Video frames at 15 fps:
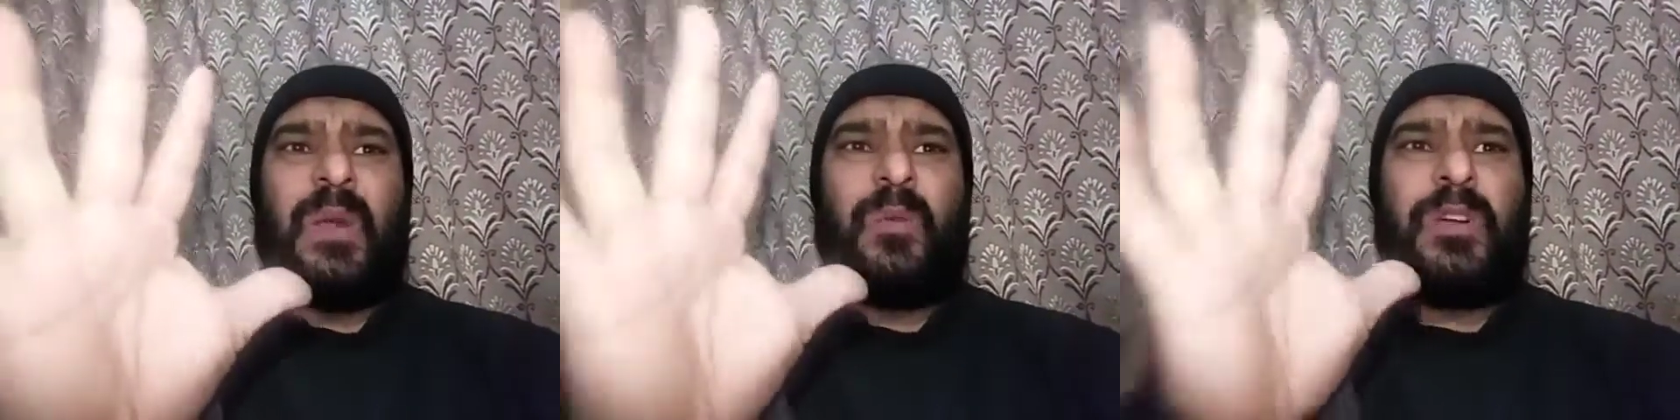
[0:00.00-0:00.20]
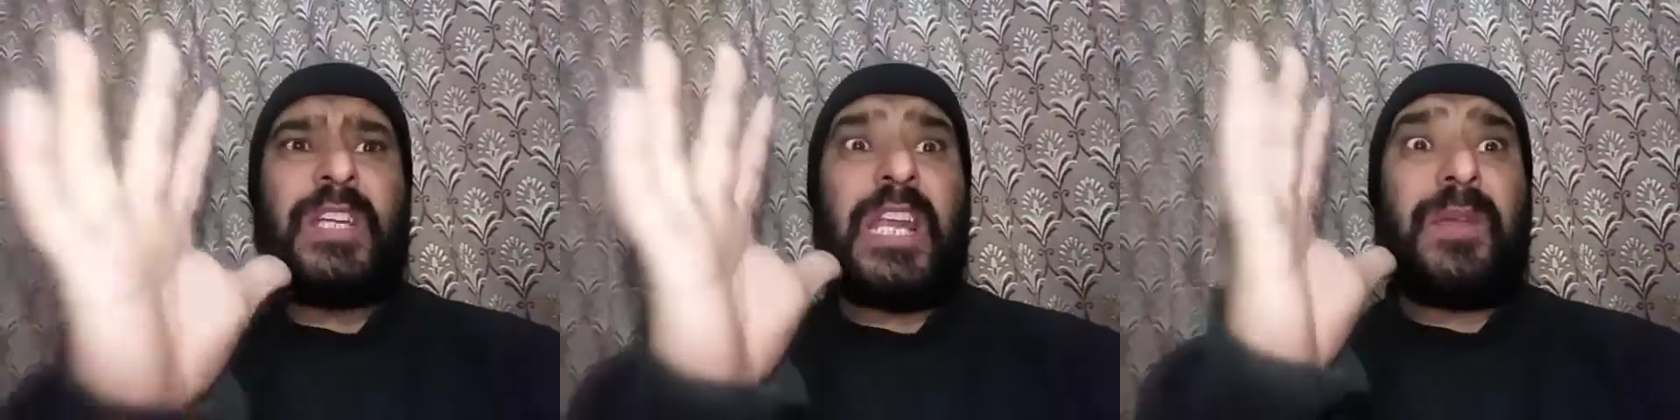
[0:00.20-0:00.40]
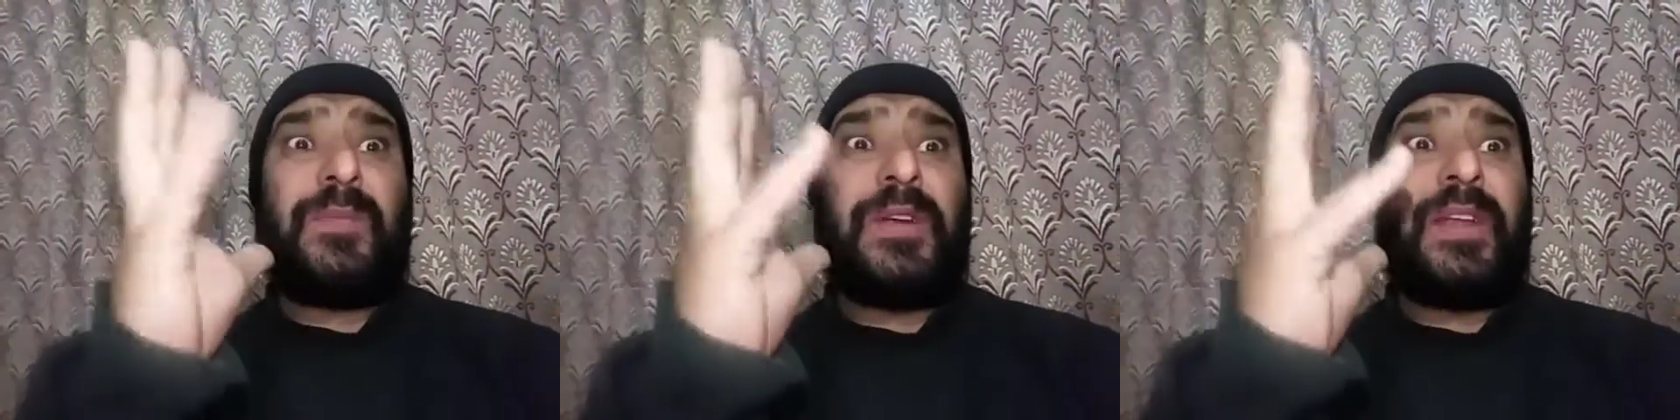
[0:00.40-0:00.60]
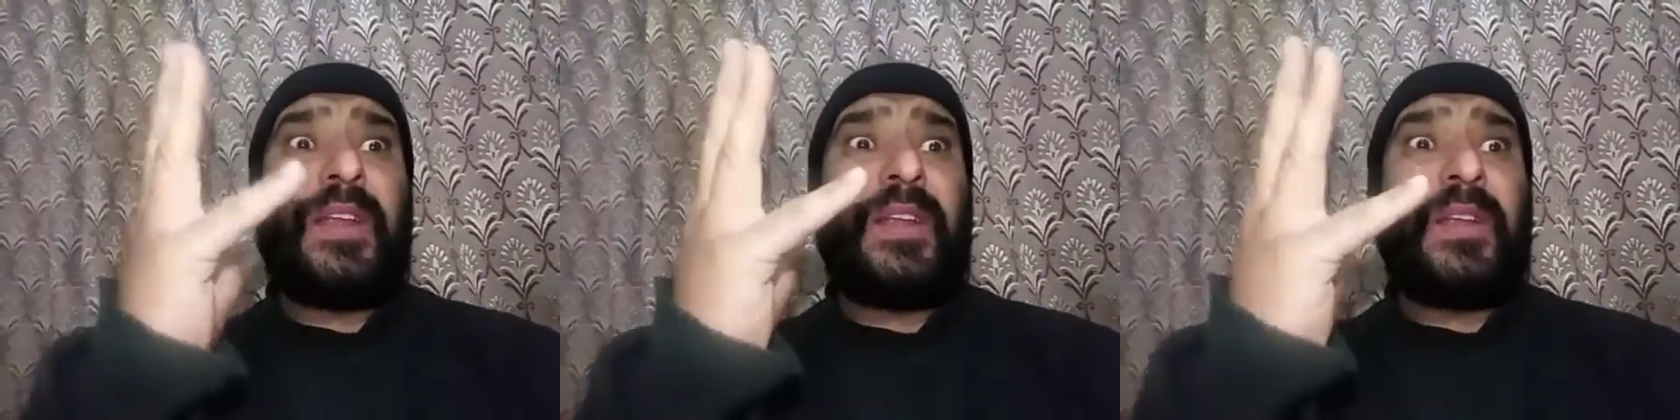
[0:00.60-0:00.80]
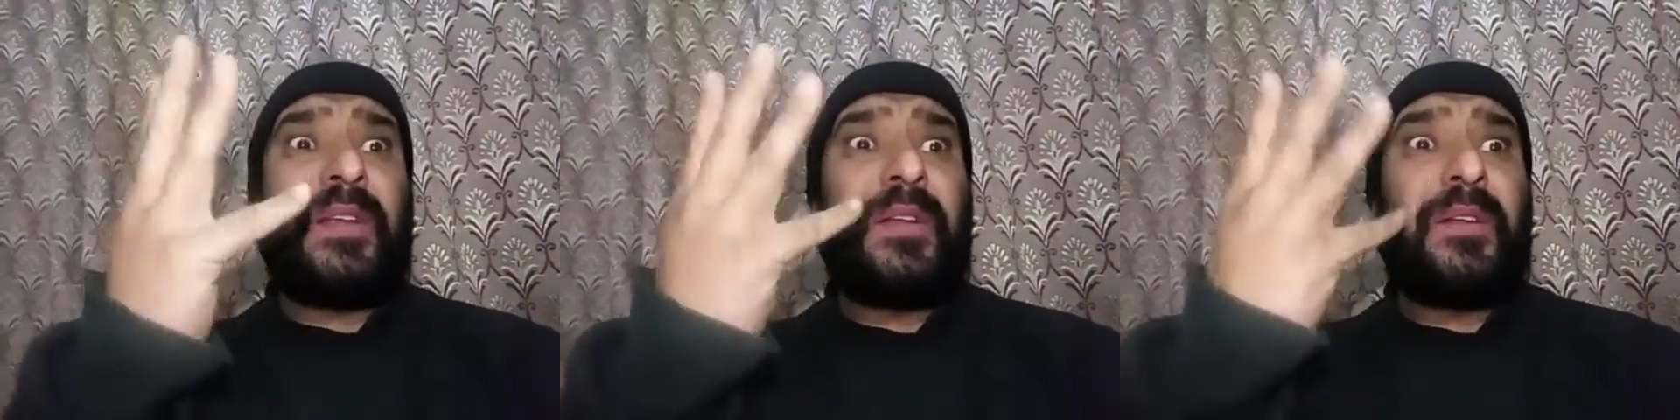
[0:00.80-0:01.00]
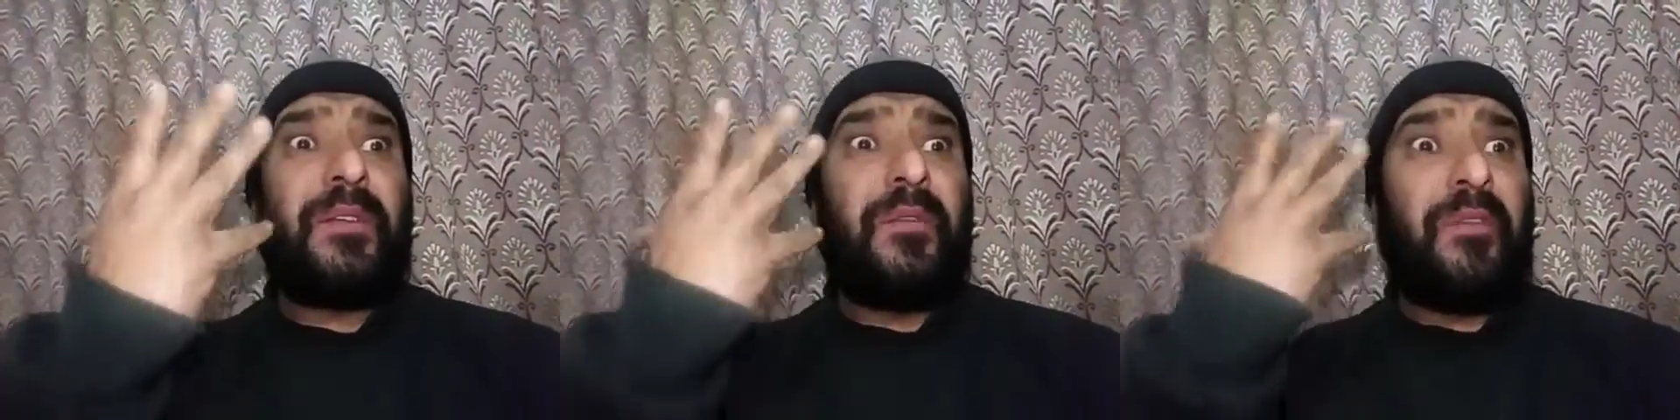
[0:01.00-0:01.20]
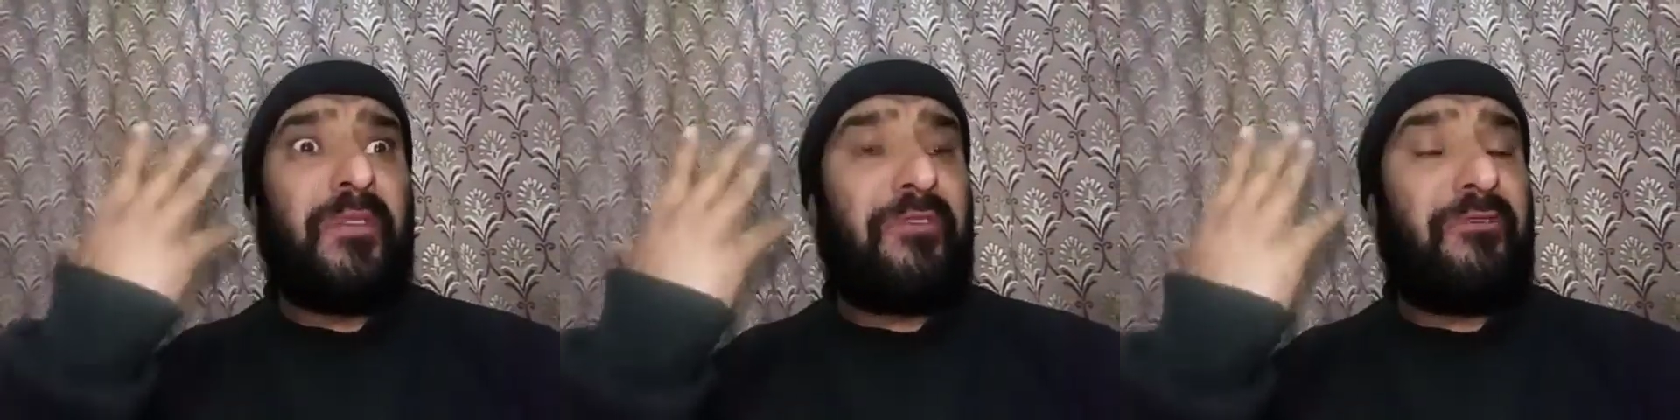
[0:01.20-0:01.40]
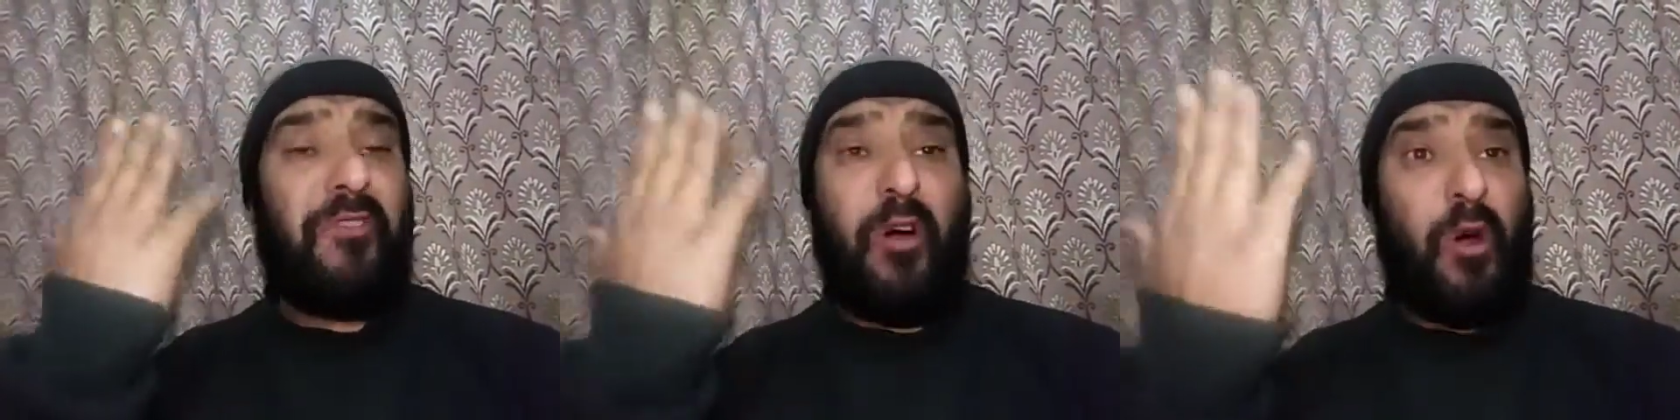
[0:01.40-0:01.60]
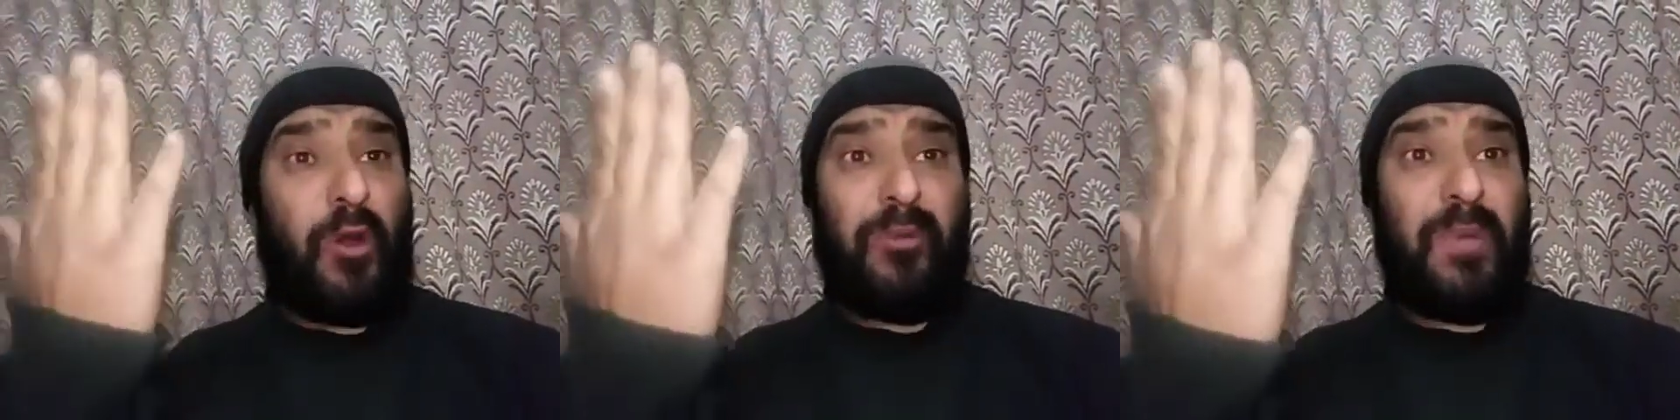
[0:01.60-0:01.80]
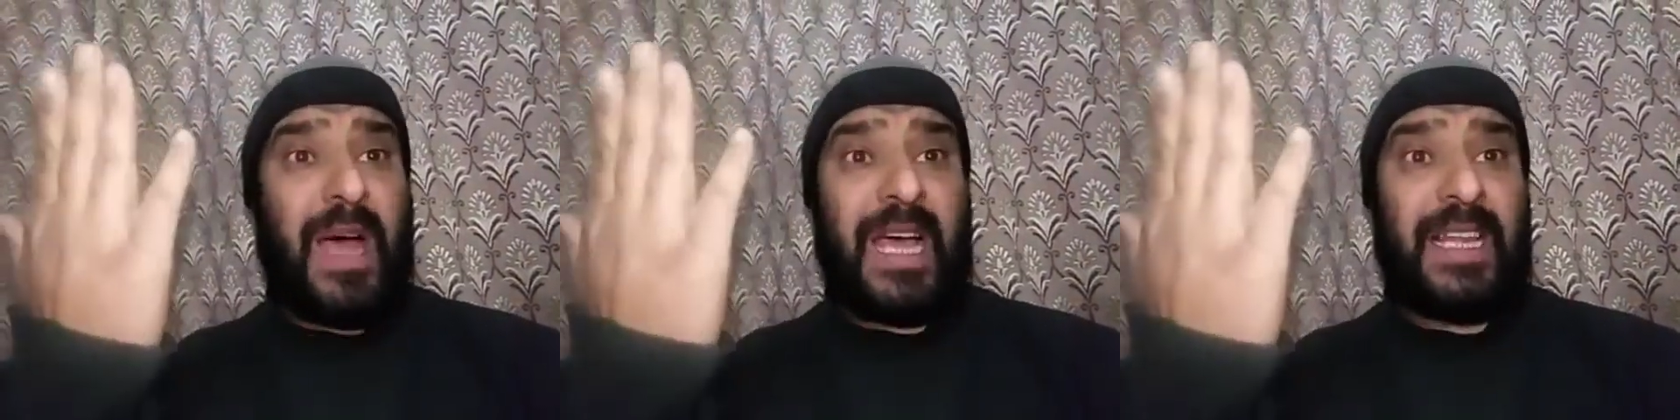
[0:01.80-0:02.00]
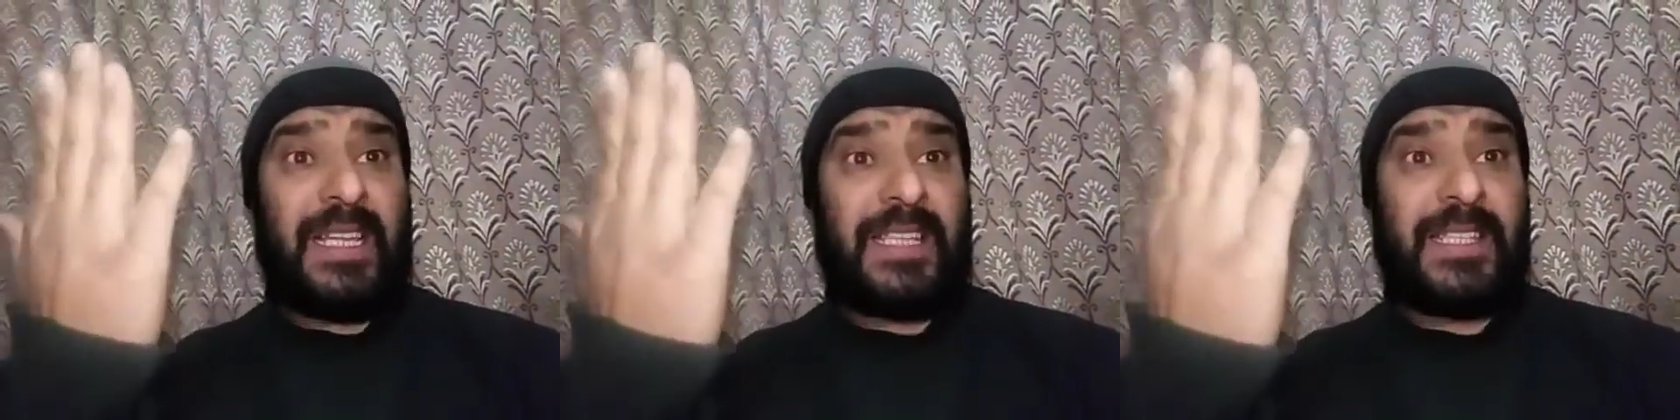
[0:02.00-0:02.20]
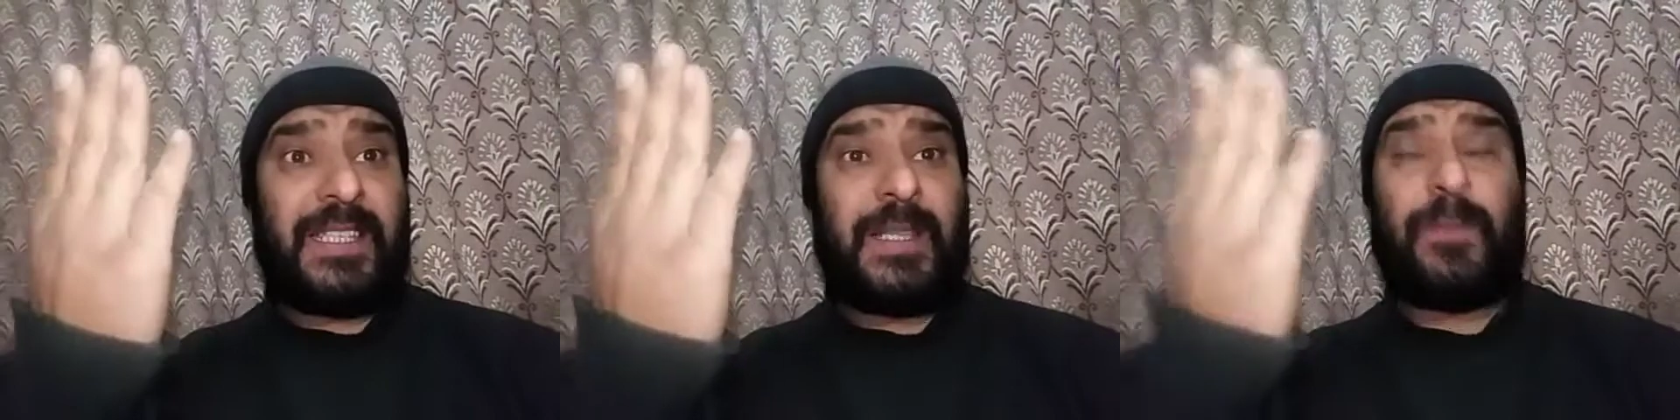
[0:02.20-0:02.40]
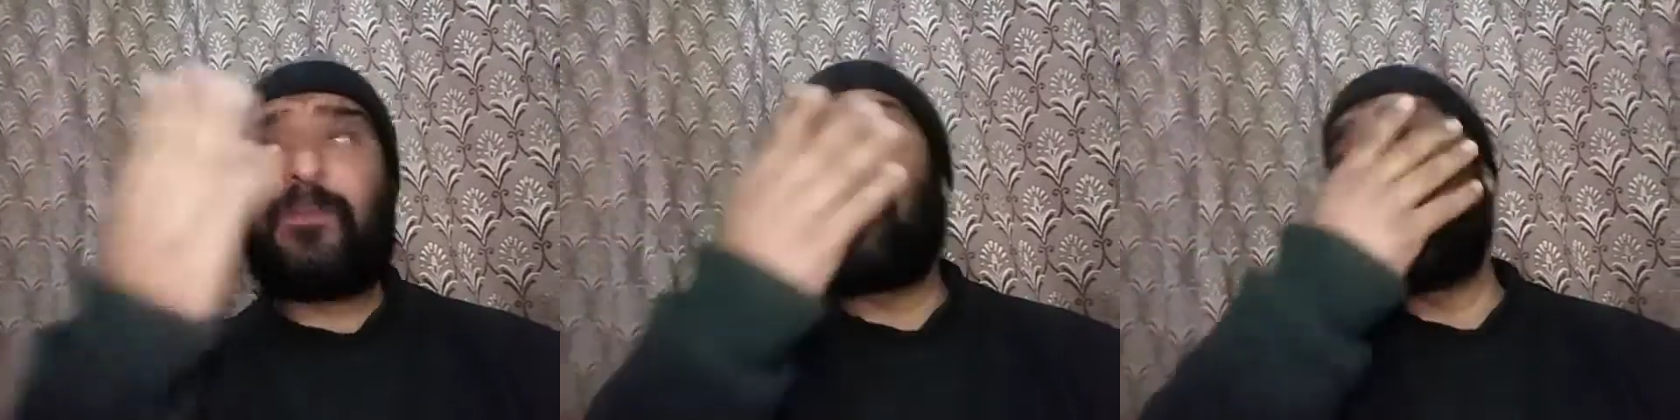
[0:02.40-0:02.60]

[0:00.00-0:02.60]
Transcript: with remaining 4 balls.